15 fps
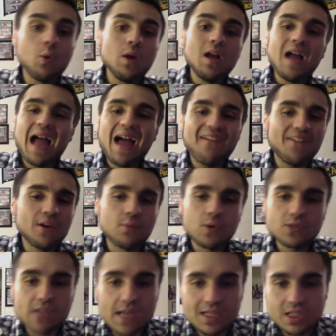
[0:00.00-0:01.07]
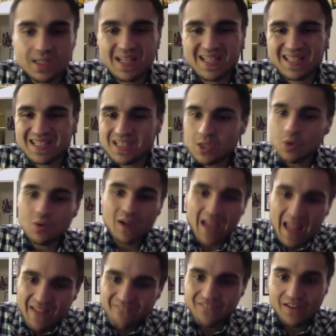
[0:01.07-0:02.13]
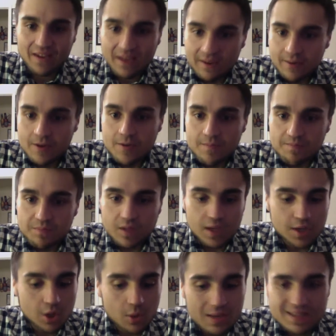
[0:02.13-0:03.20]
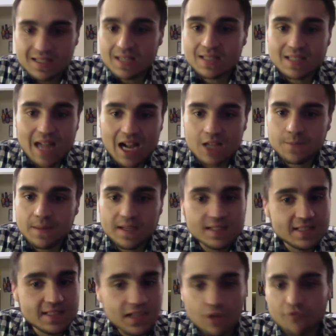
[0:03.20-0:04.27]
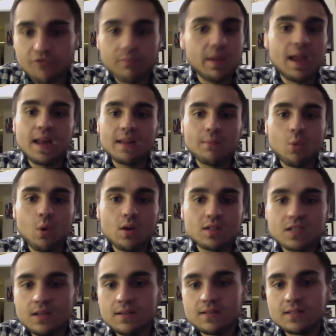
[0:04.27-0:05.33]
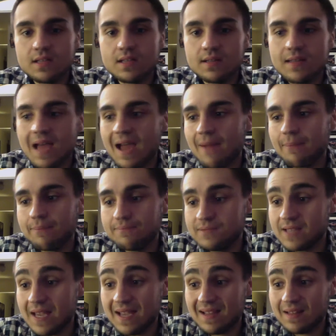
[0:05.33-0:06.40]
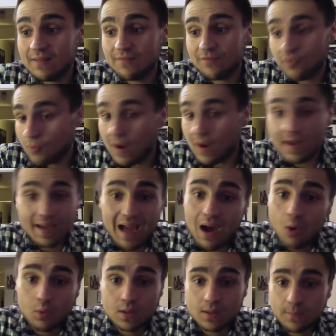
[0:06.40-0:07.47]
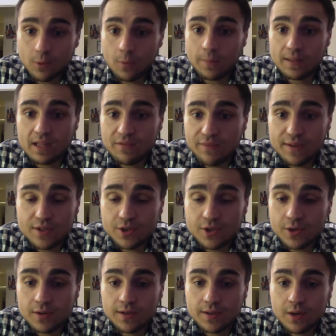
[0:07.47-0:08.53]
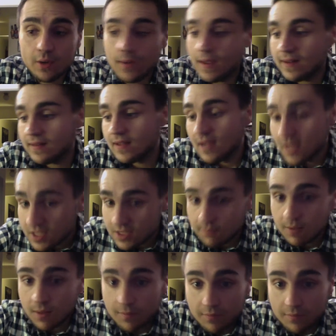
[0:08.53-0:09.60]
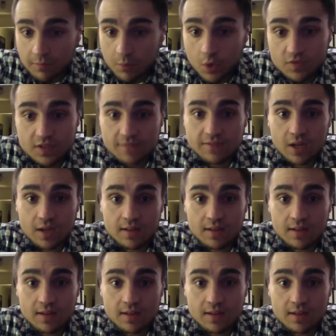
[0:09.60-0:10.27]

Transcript: Having a rotation that's still iffy it's not as big as deal for me anymore to not say for right now with the bullpen they feature, and some of the moves they've done